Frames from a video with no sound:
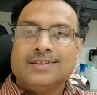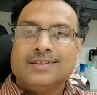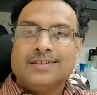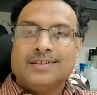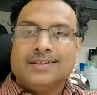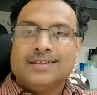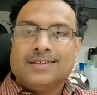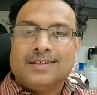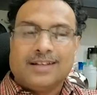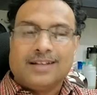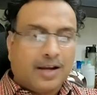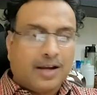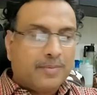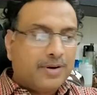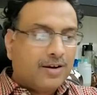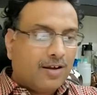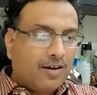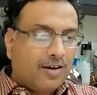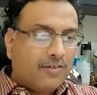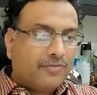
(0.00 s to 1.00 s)
recommend
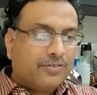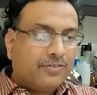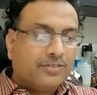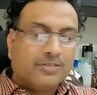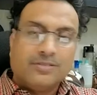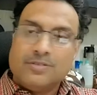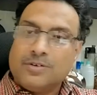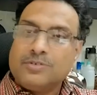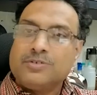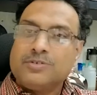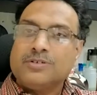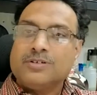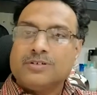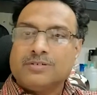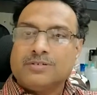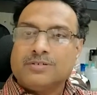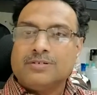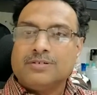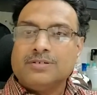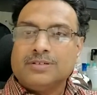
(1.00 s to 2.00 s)
all of you to go through the
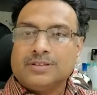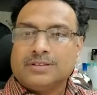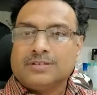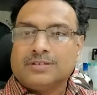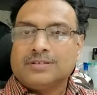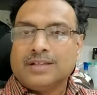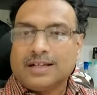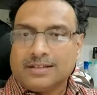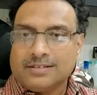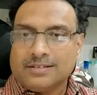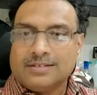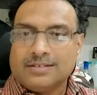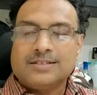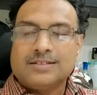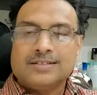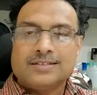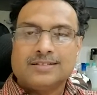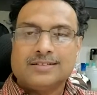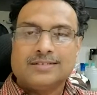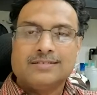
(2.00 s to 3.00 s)
course
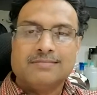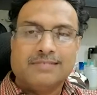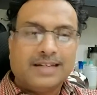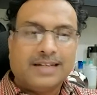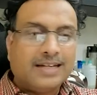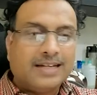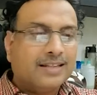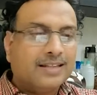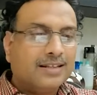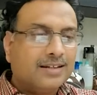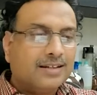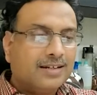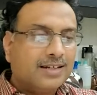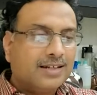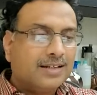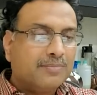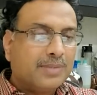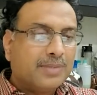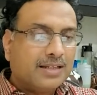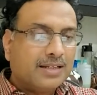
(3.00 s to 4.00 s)
lectures, read the
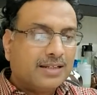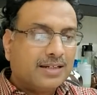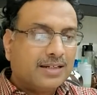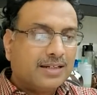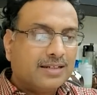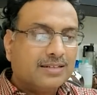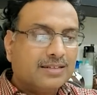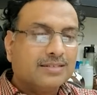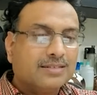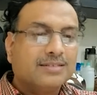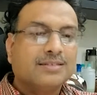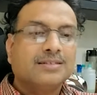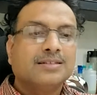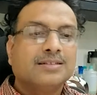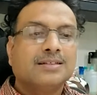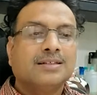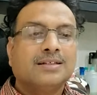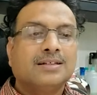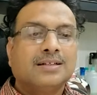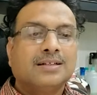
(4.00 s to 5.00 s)
reading materials,
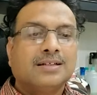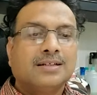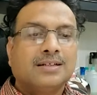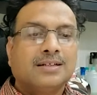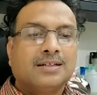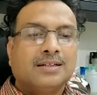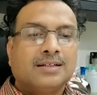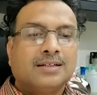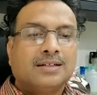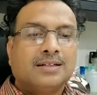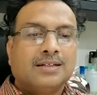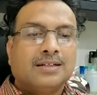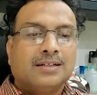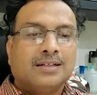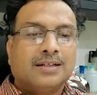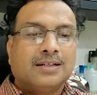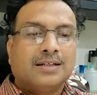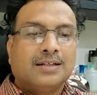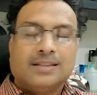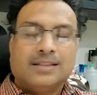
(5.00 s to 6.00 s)

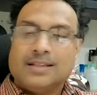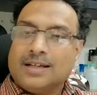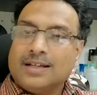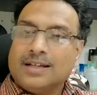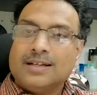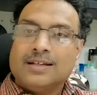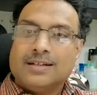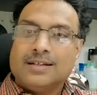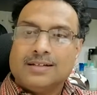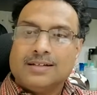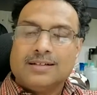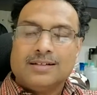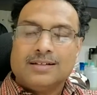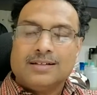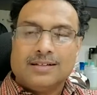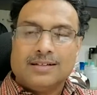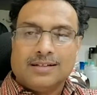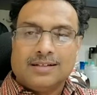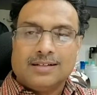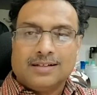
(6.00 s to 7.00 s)
and then
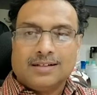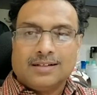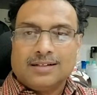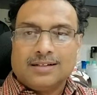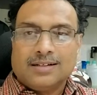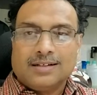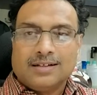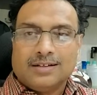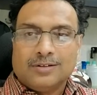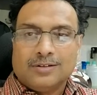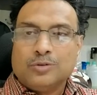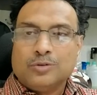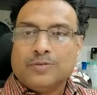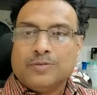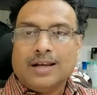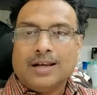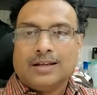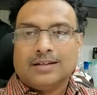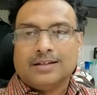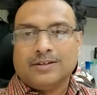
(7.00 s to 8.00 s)
do
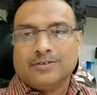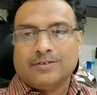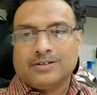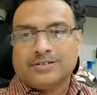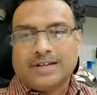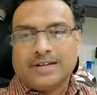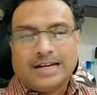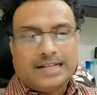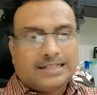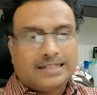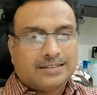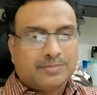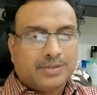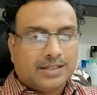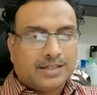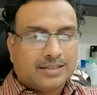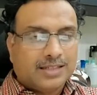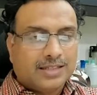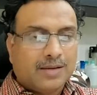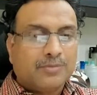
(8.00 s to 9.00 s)
well in your studies,
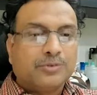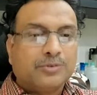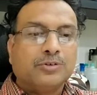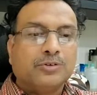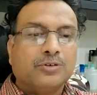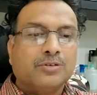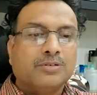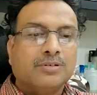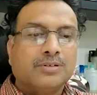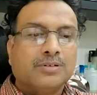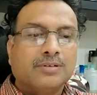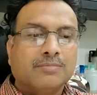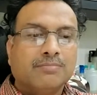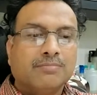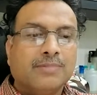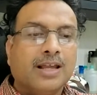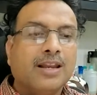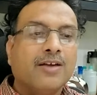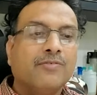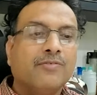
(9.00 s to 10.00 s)
because I'm sure
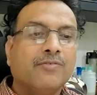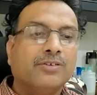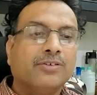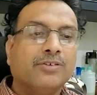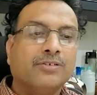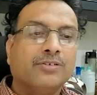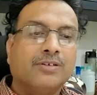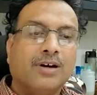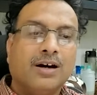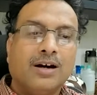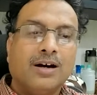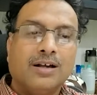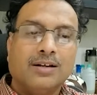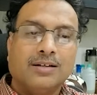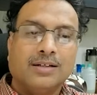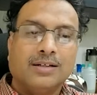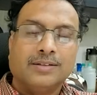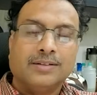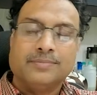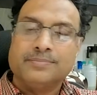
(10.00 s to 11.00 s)
many of you are